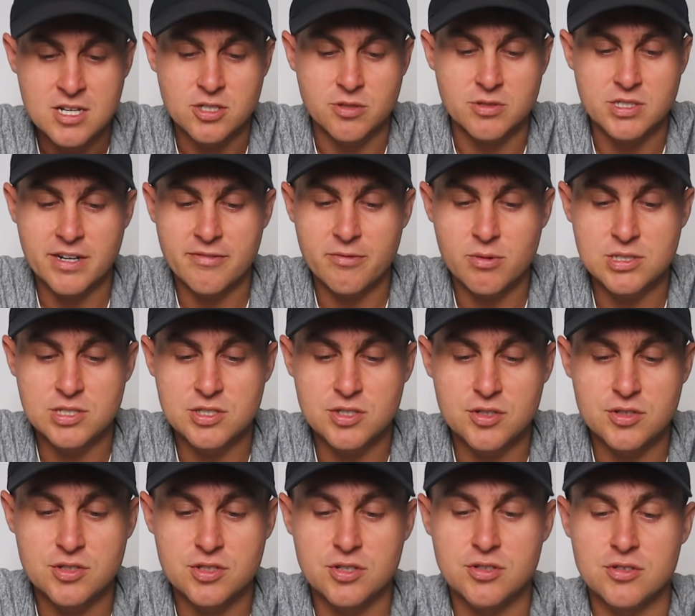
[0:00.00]
So whichever ones
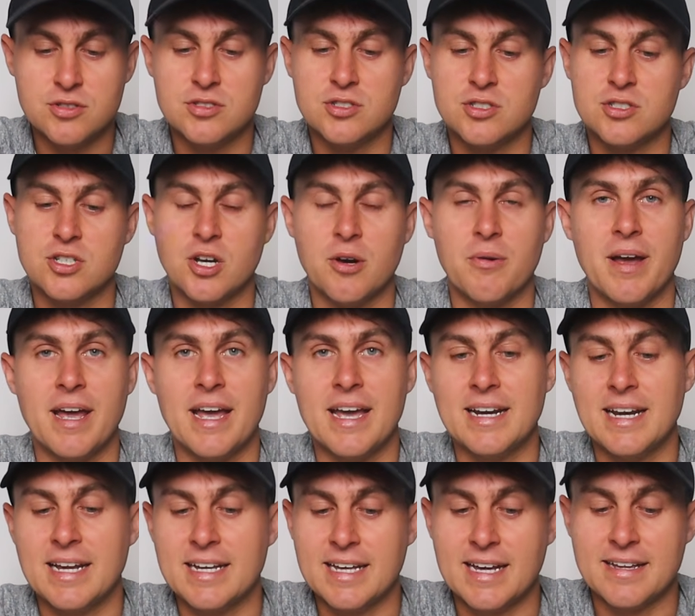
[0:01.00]
you do choose, just go
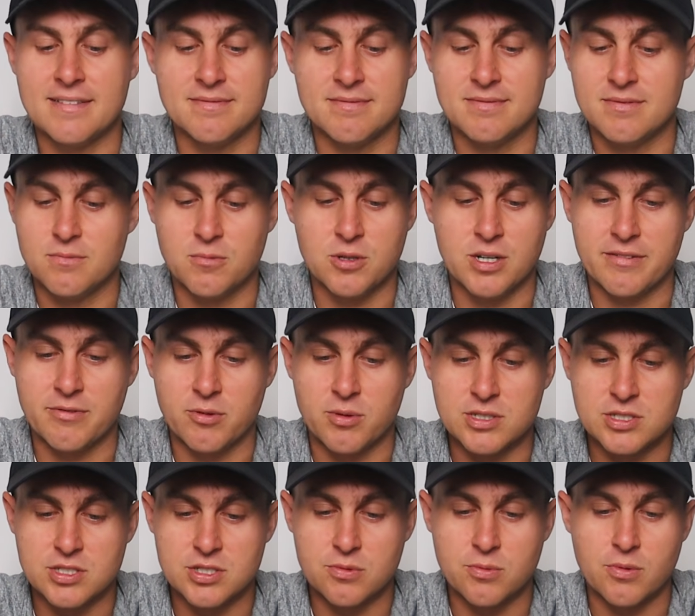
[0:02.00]
ahead and get whatever
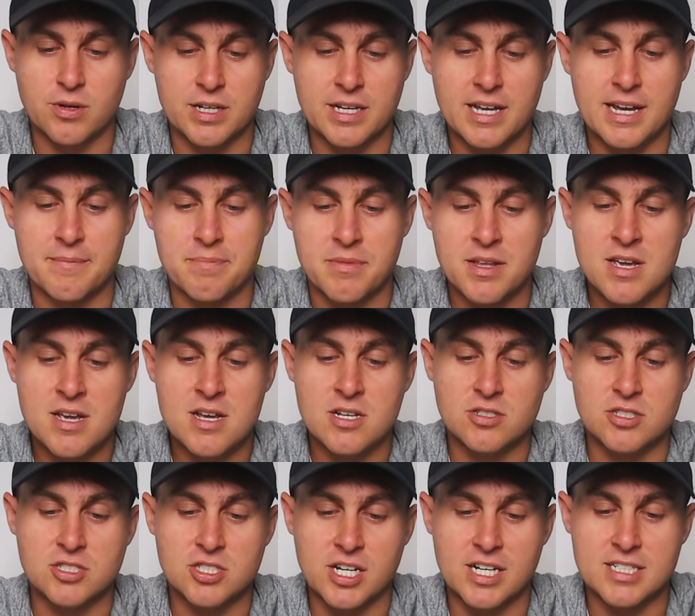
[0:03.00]
ones you want to get.
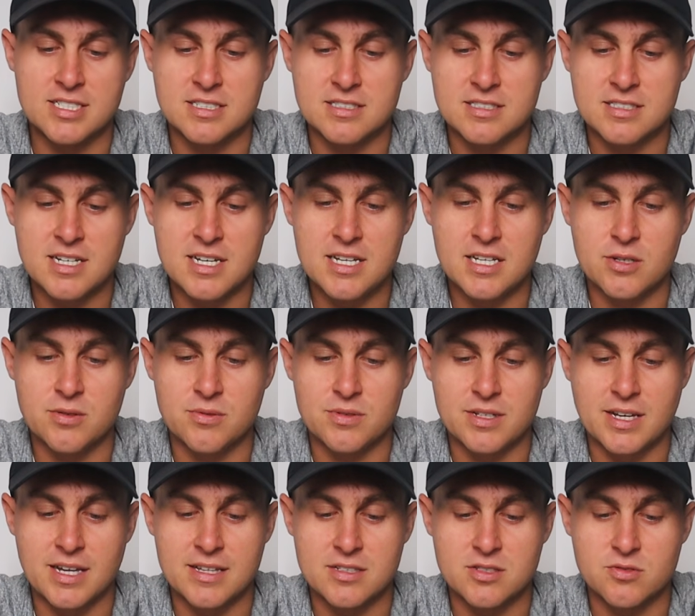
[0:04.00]
So as you guys can see, you
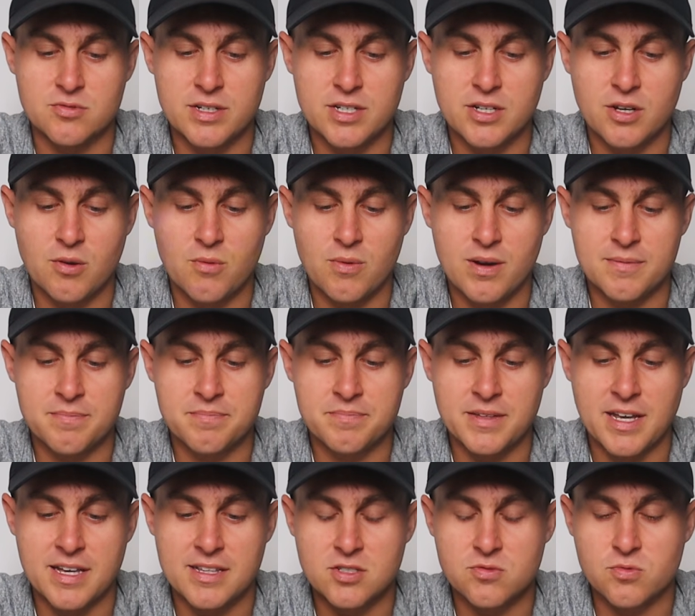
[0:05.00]
get this Rico one.
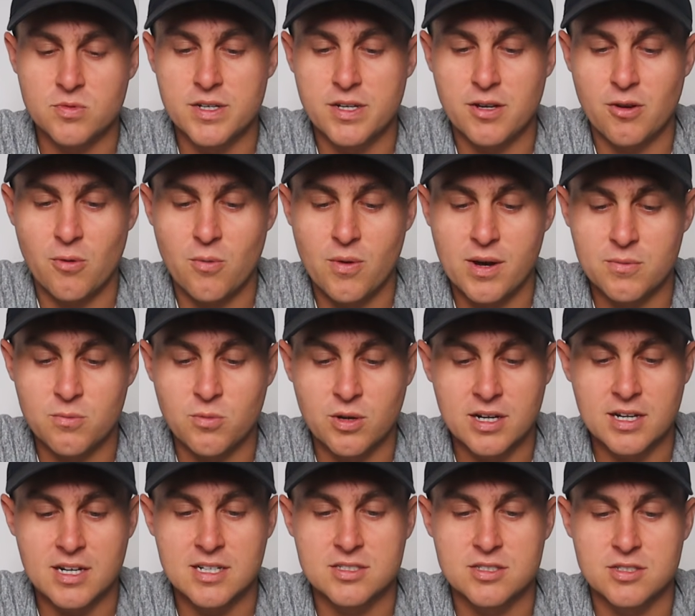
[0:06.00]
Now this Rico one
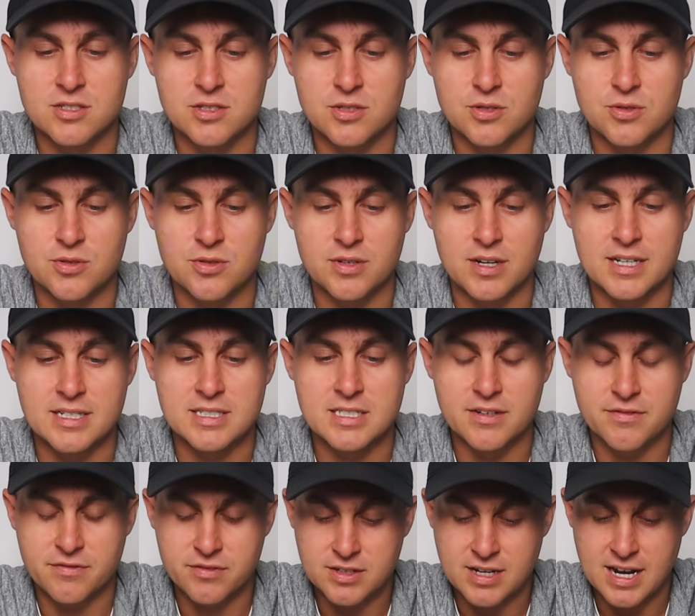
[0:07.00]
wanted us to do a
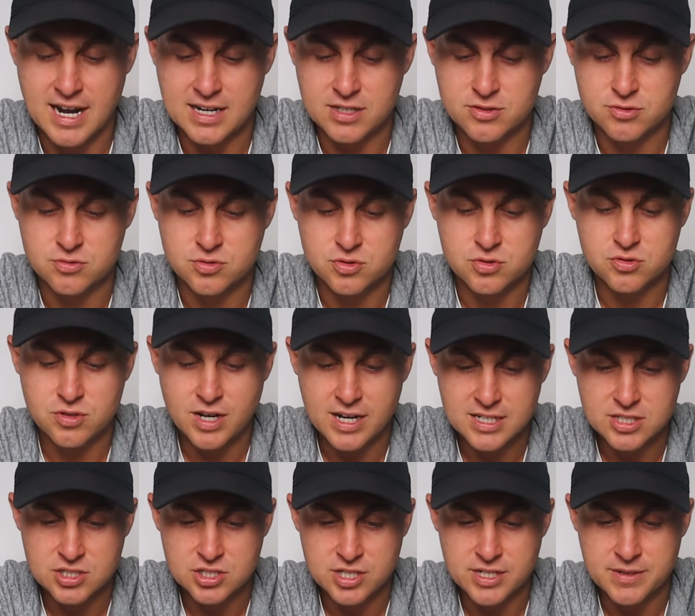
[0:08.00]
different actual
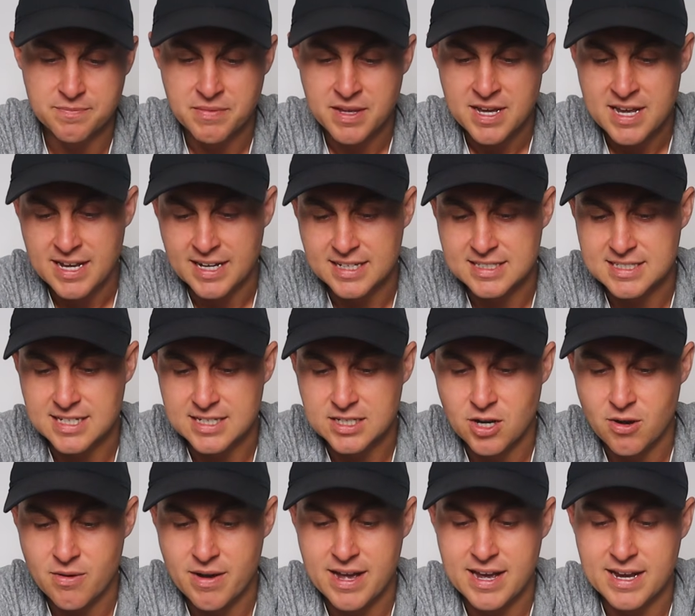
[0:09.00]
strategy. It said
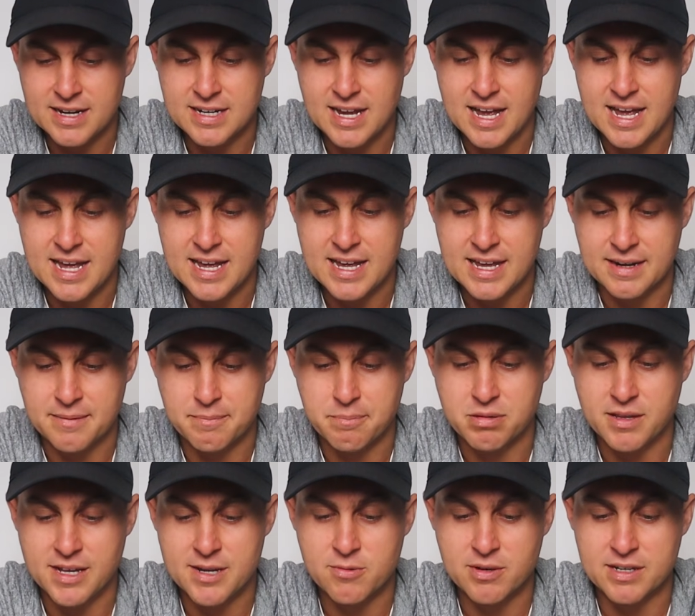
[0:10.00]
go ahead and
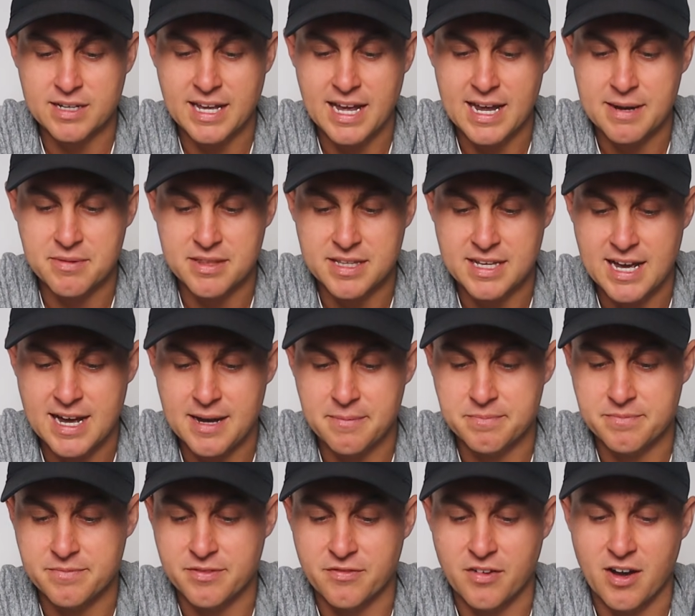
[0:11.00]
play 1 game in the
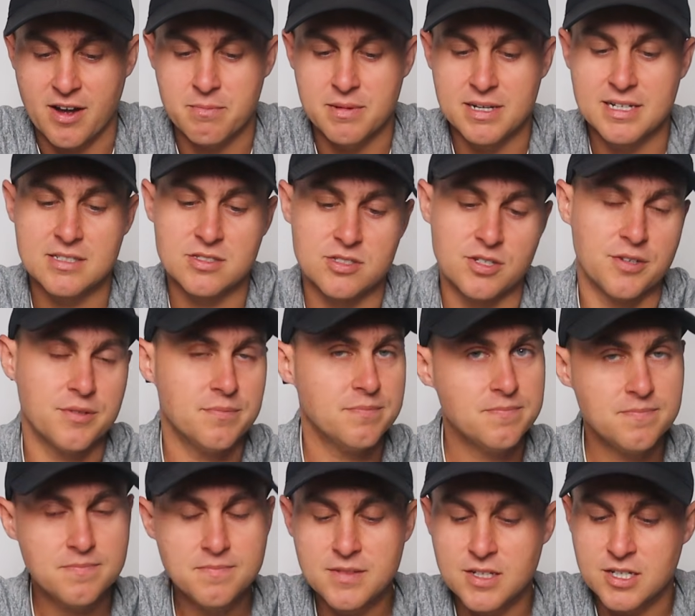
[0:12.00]
app for 5 minutes, so
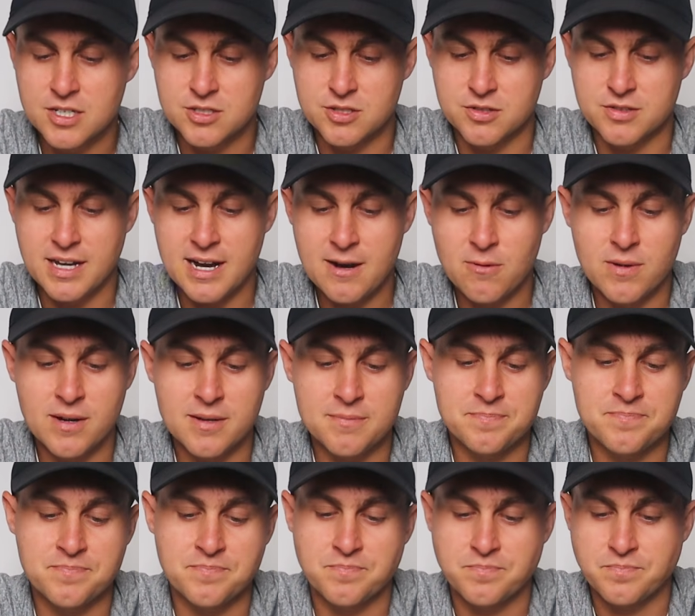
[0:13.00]
you can do that
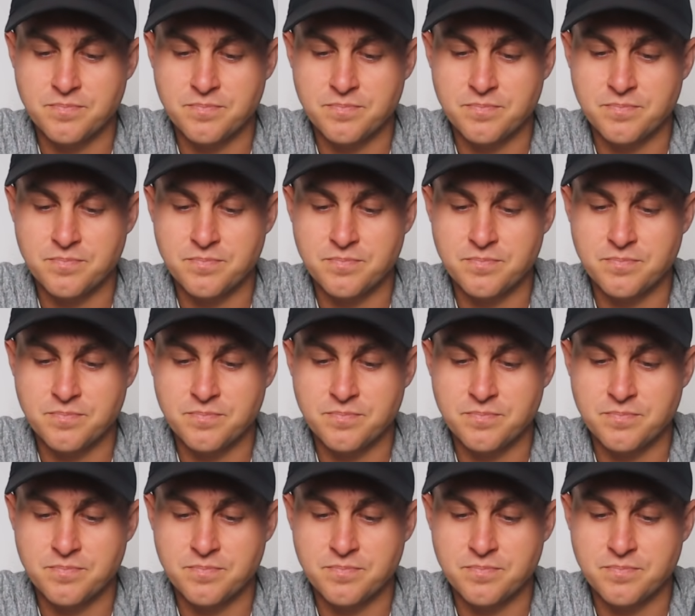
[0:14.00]
one.